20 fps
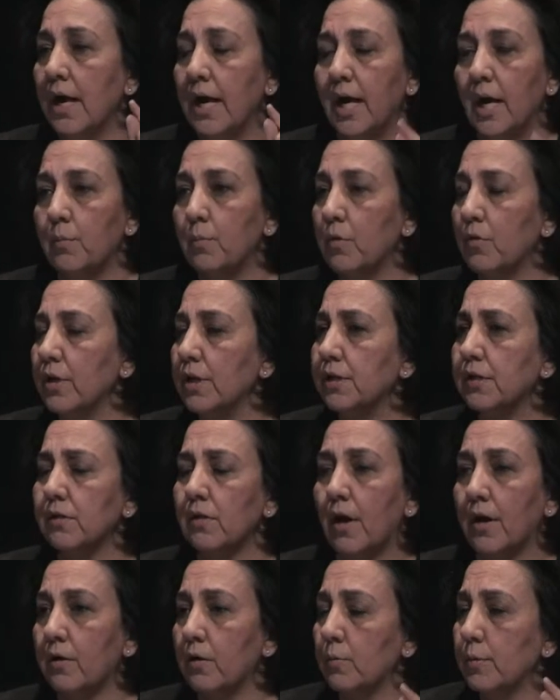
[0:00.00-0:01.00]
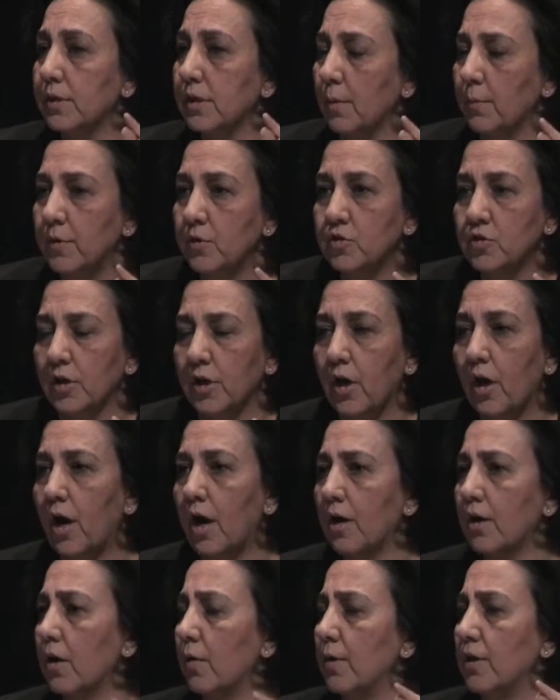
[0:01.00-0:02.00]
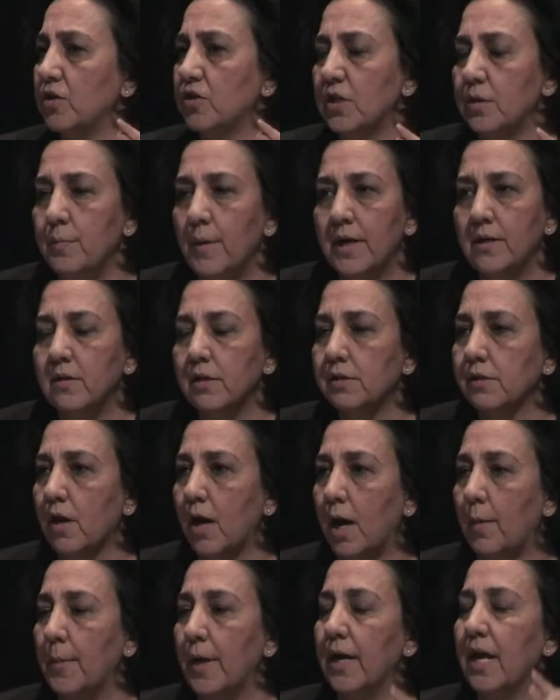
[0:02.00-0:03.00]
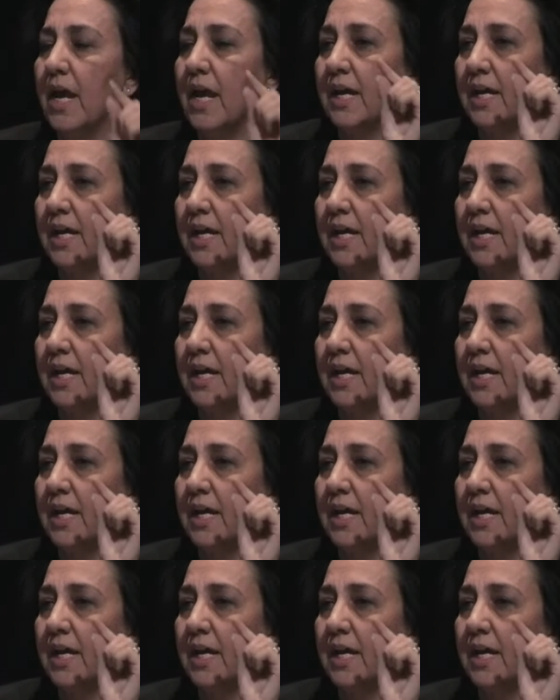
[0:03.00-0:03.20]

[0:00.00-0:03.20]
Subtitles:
Anne-Marie Slaughter was up in Chicago, and she made this comment.